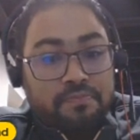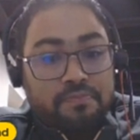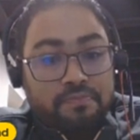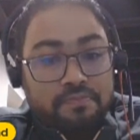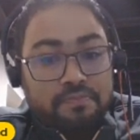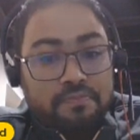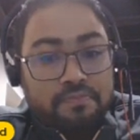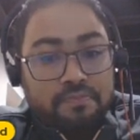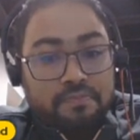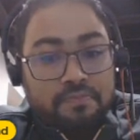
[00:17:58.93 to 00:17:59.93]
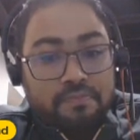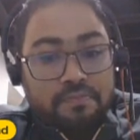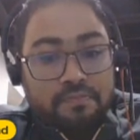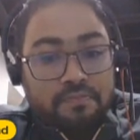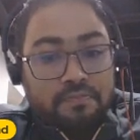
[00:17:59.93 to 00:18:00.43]

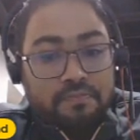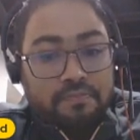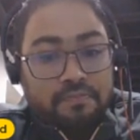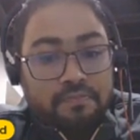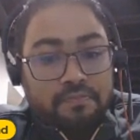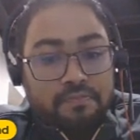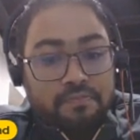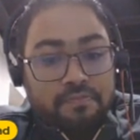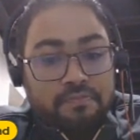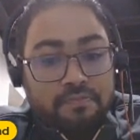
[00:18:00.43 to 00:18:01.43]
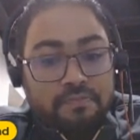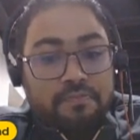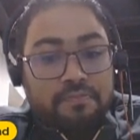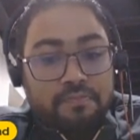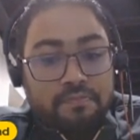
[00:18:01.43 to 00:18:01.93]

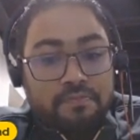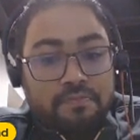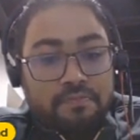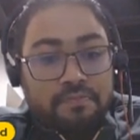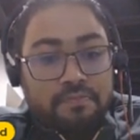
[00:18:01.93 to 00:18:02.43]
This person isn't speaking.